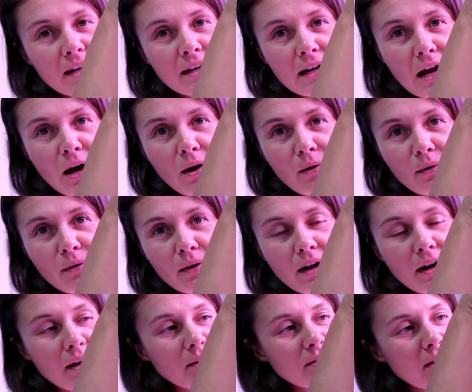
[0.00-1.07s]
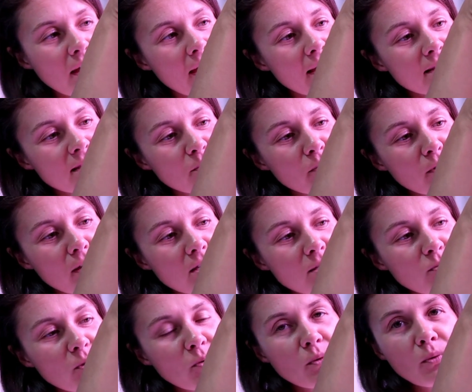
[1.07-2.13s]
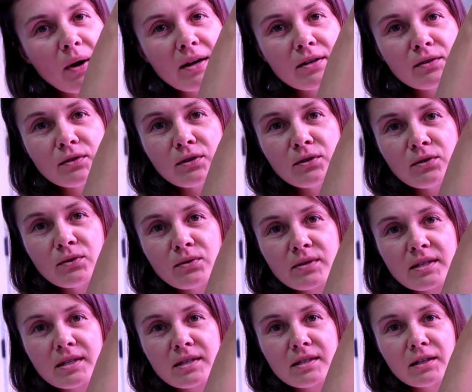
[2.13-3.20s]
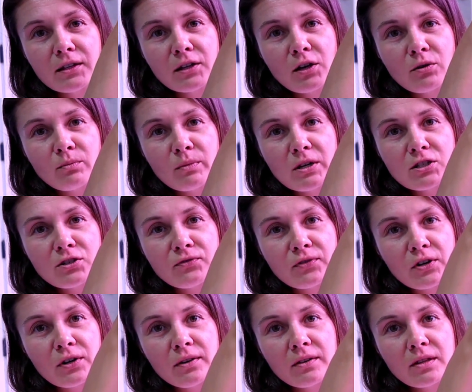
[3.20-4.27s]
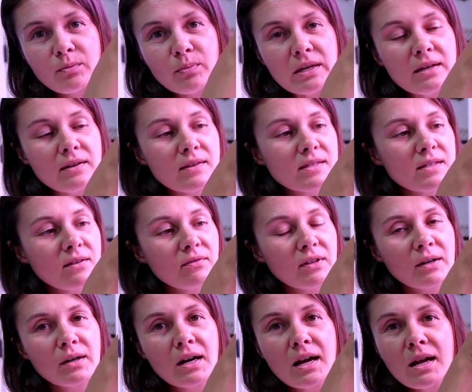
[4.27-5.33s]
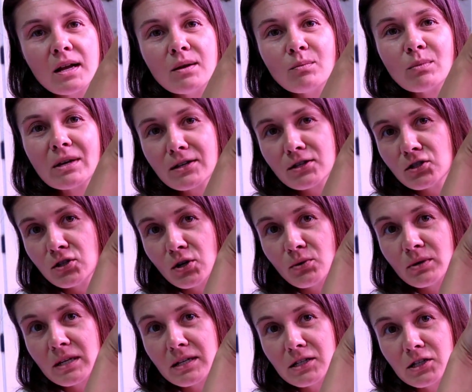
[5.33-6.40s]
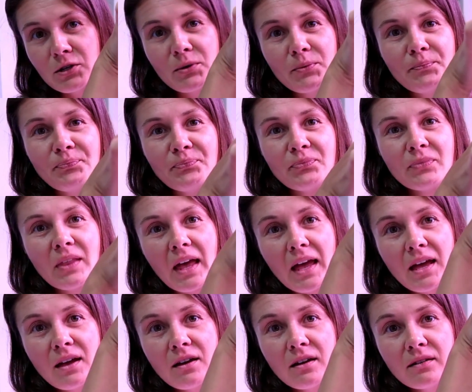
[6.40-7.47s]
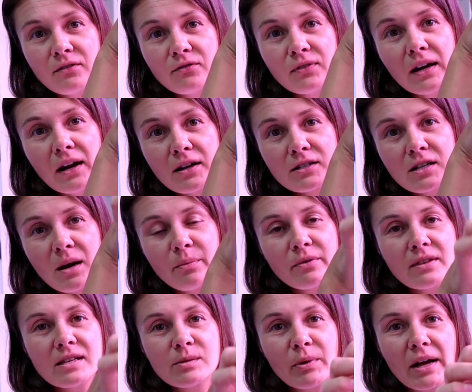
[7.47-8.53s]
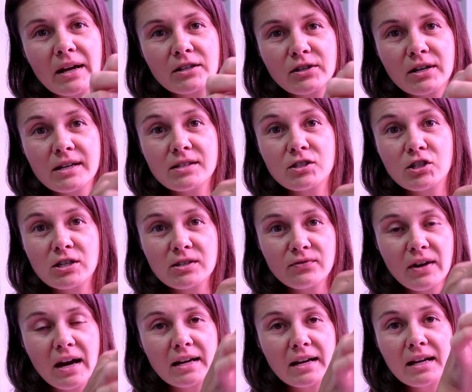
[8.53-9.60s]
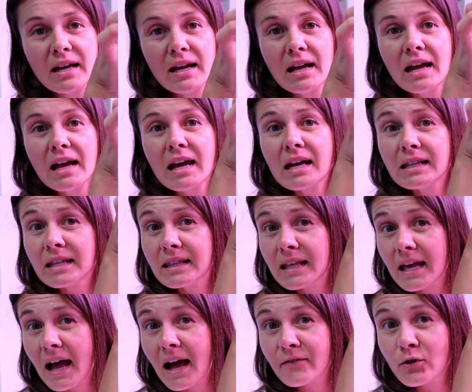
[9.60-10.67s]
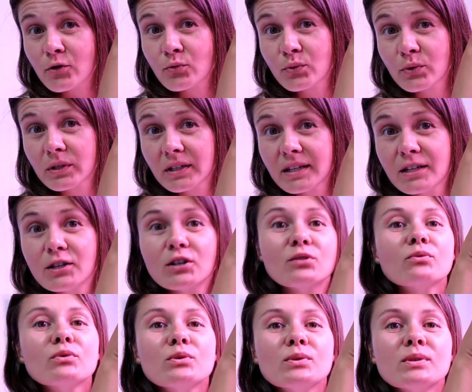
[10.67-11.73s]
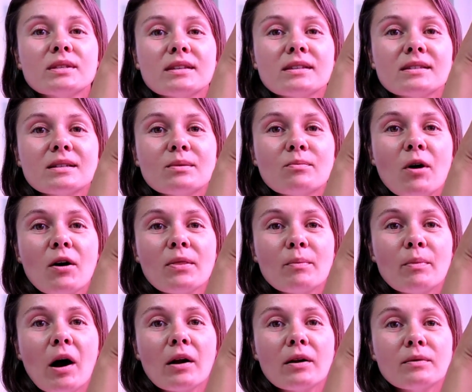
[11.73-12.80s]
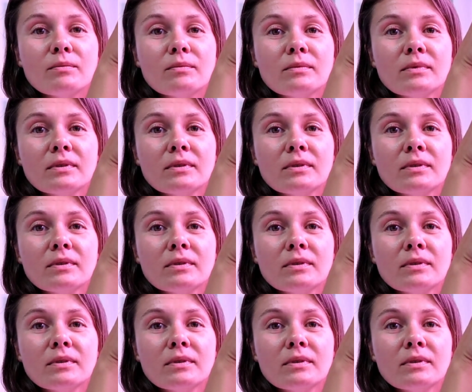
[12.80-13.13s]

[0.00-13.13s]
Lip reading: Now, so I had someone ask me, well, why don't you use the silicone mesh for the pea and the sunflower? Because you don't need to. They fit on top of these black trays just fine, and then they have a really good root system on the bottom.